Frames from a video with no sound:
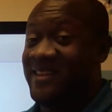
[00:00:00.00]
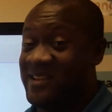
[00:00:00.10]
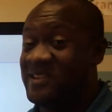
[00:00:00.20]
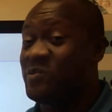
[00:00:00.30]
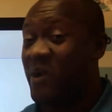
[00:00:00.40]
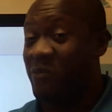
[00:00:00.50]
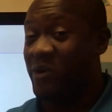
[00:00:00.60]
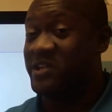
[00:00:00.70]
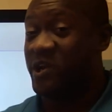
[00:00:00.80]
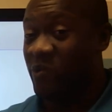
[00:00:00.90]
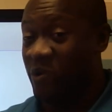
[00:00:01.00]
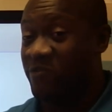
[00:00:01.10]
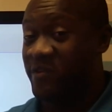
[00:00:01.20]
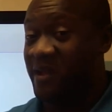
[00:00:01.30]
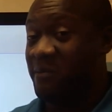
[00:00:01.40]
This is why I want to go
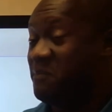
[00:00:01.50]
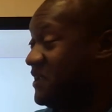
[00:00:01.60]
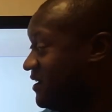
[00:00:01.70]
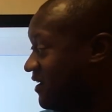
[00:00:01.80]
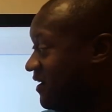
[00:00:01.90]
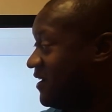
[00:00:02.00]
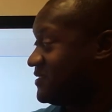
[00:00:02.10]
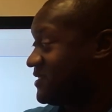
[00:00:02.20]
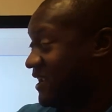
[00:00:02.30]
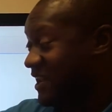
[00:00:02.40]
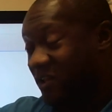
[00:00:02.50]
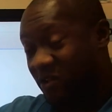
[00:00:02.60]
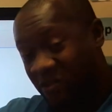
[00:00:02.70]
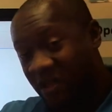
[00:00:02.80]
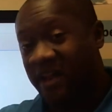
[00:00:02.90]
over them because, again,
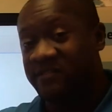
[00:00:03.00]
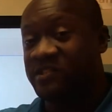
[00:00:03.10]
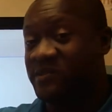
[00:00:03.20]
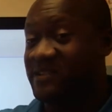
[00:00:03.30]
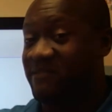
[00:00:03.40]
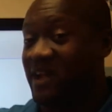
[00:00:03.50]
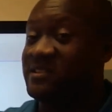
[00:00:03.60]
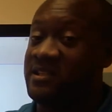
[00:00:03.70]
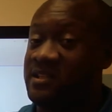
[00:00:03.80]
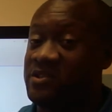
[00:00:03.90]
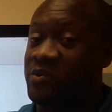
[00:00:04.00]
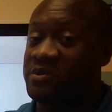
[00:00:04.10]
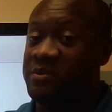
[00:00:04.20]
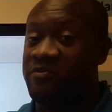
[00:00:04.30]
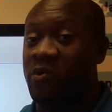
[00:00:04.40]
a lot of students have not seen these
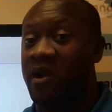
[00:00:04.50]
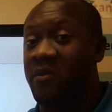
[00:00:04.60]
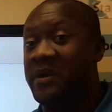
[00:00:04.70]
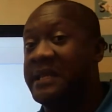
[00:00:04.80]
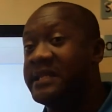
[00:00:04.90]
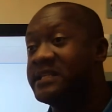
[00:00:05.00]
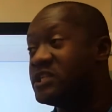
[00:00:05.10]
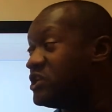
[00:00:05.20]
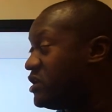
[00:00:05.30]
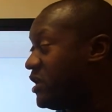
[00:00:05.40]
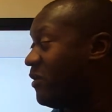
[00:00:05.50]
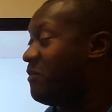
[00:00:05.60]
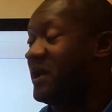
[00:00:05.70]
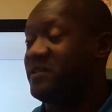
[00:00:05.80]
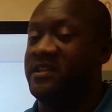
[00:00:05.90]
words before, and we need to know
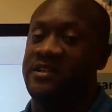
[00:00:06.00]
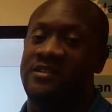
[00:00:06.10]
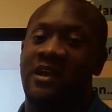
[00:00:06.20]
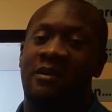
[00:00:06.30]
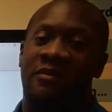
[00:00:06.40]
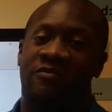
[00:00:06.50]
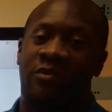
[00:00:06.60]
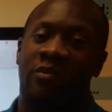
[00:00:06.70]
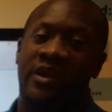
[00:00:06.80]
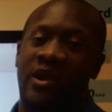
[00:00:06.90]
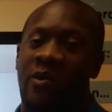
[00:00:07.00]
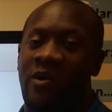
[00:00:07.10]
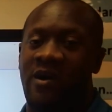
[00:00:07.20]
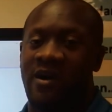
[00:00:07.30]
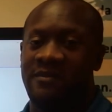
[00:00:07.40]
about these before we go
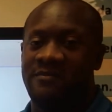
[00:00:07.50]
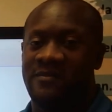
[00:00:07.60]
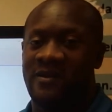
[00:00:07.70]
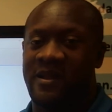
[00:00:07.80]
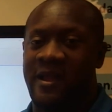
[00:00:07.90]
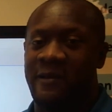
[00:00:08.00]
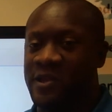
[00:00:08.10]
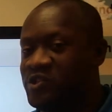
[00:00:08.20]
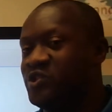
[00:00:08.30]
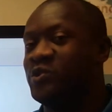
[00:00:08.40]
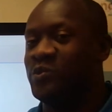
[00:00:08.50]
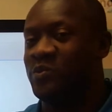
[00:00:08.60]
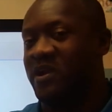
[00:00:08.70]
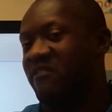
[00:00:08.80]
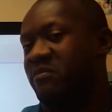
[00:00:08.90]
on, okay, into
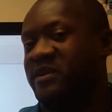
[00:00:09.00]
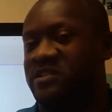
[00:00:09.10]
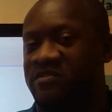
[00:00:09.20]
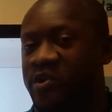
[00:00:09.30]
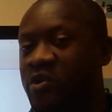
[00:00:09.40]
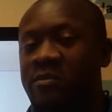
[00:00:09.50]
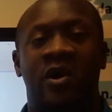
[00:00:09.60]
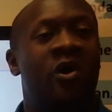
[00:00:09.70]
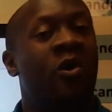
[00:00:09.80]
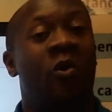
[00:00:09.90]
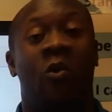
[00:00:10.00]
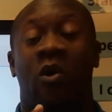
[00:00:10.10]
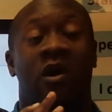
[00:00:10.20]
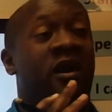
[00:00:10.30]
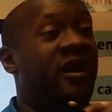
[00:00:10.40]
governments of Europe
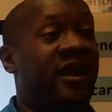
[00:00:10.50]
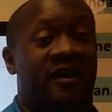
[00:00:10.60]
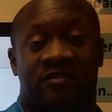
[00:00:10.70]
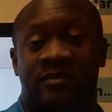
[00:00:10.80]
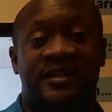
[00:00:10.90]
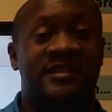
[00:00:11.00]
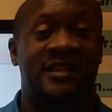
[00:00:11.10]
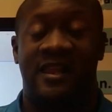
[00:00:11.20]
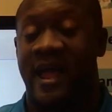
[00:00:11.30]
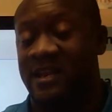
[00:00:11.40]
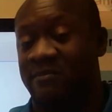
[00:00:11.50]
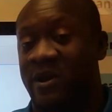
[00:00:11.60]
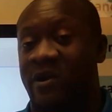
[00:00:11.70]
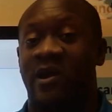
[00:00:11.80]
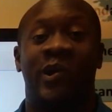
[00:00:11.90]
or governments in Latin
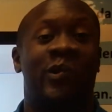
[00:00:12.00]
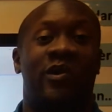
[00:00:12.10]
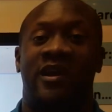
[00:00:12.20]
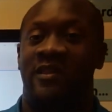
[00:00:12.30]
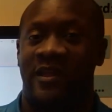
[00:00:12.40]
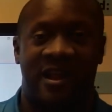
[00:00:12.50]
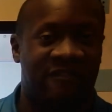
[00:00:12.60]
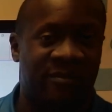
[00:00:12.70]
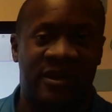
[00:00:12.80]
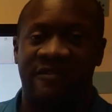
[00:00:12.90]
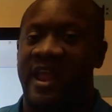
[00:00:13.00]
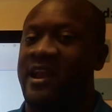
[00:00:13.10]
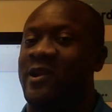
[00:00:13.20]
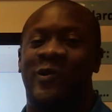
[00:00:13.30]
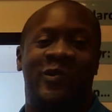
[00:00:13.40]
America or the government of
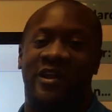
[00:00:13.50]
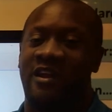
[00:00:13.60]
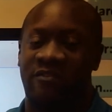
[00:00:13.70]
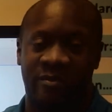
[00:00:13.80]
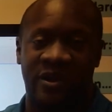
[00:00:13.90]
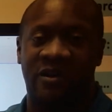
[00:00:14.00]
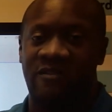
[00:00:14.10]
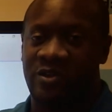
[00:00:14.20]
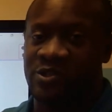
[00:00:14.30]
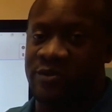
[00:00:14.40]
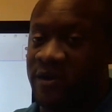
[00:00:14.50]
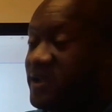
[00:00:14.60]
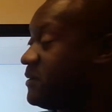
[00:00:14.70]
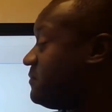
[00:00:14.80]
Canada or the government of Australia.